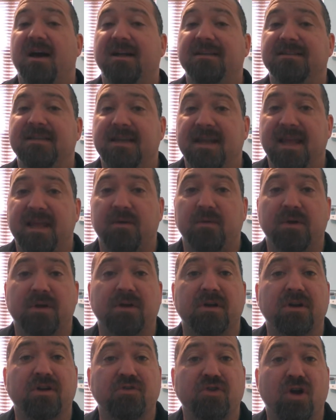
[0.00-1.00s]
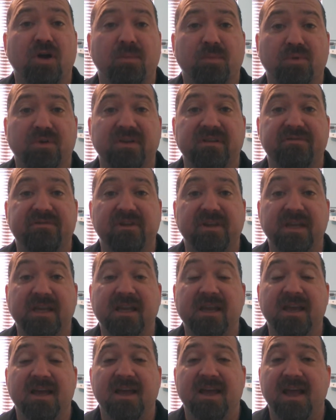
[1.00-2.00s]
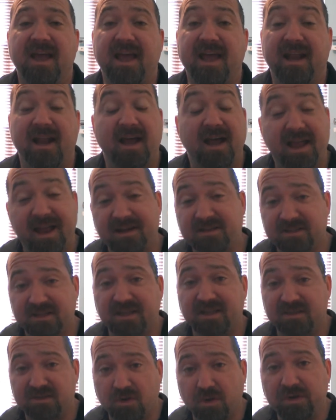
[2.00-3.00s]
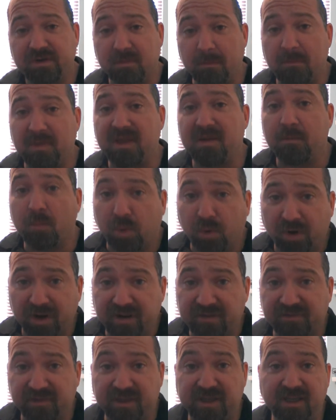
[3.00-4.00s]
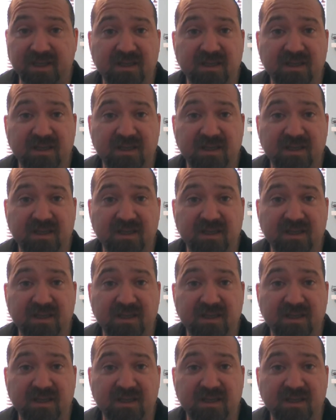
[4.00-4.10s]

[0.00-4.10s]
Today we're going to talk briefly, and actually it's going to be briefly,